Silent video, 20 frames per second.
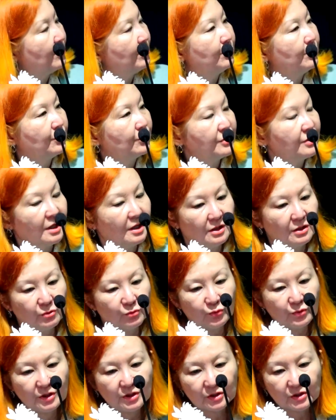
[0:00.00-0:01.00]
Buddha
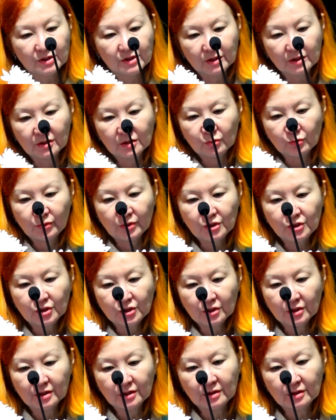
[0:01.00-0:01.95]
with which